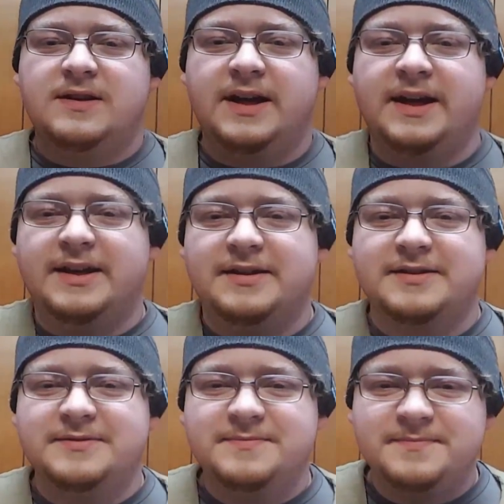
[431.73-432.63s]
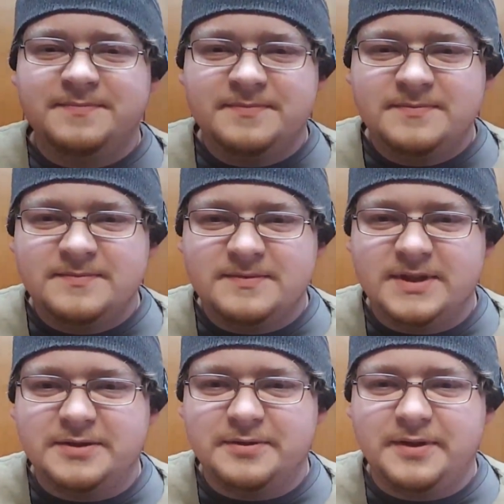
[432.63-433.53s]
I had a
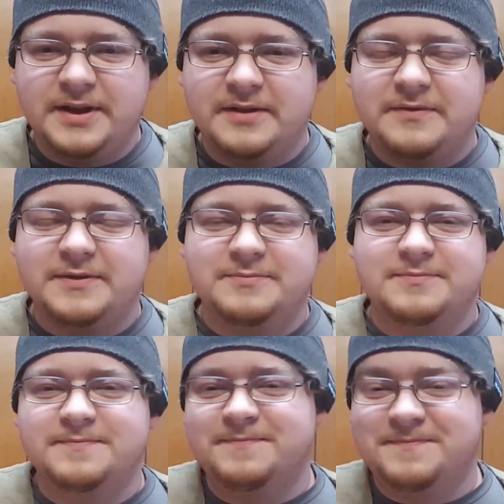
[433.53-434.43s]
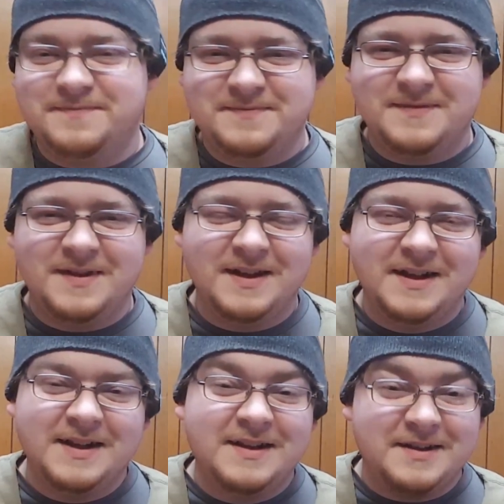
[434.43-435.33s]
little thing from
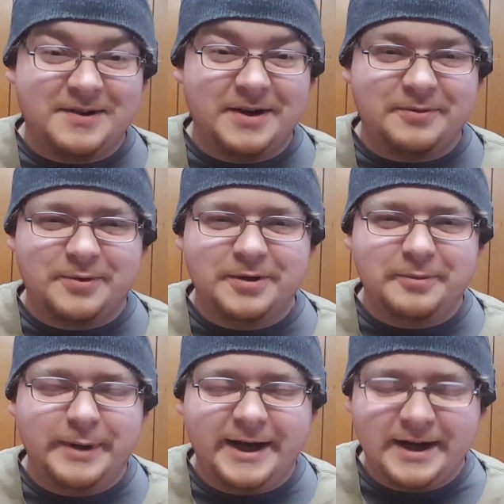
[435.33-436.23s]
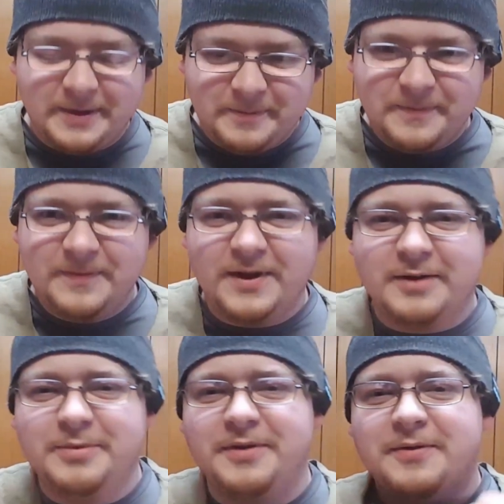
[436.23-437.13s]
Crown Royal bag that I
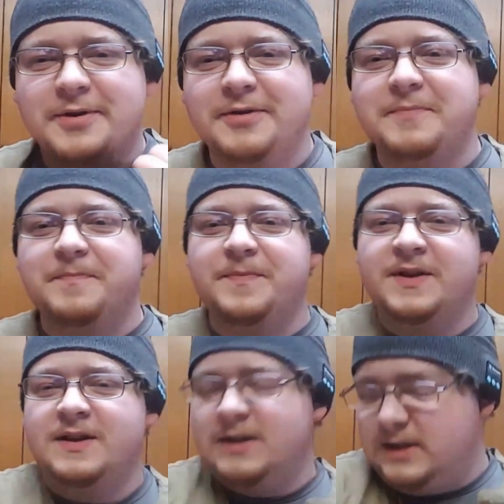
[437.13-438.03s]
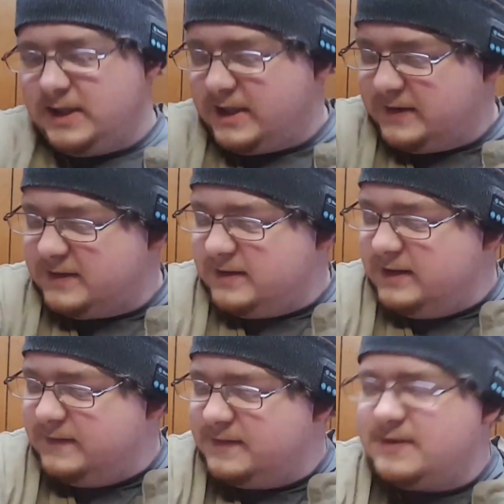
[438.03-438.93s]
put through it. I cut the
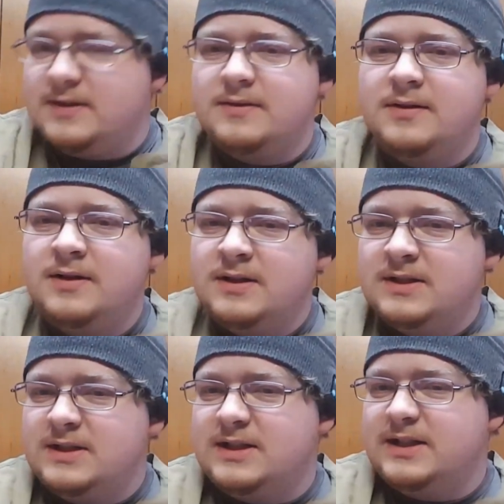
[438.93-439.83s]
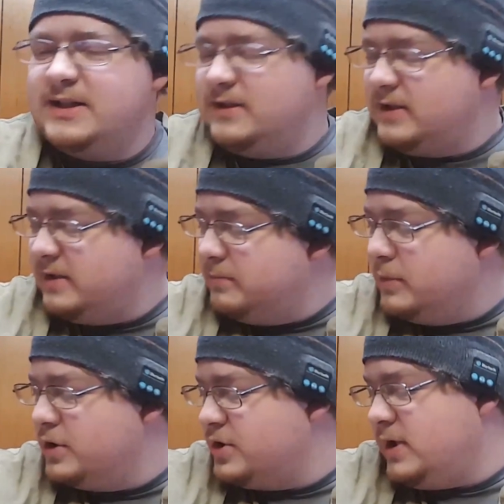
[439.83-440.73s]
sleeves. I didn't cut
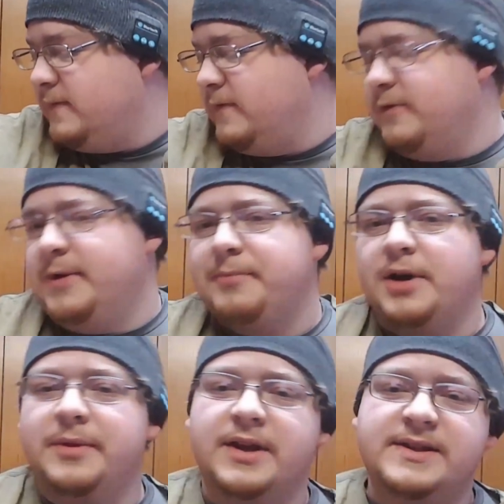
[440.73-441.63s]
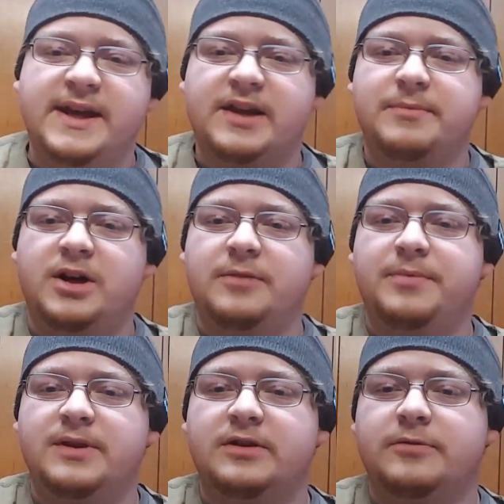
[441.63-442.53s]
much off of them. I'm probably going to take them up
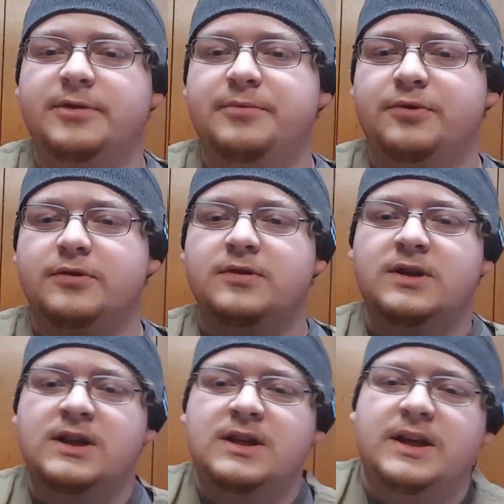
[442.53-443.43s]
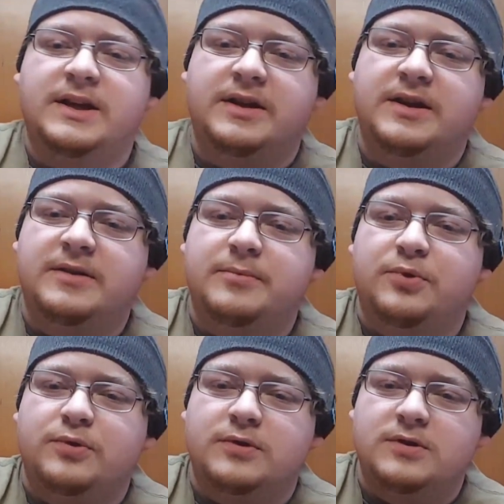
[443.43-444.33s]
a little bit more and cut
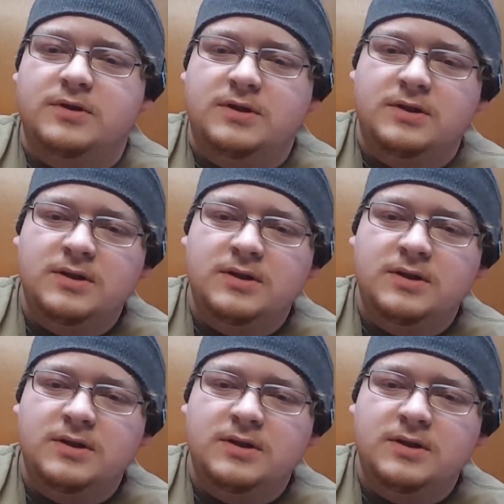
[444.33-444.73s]
more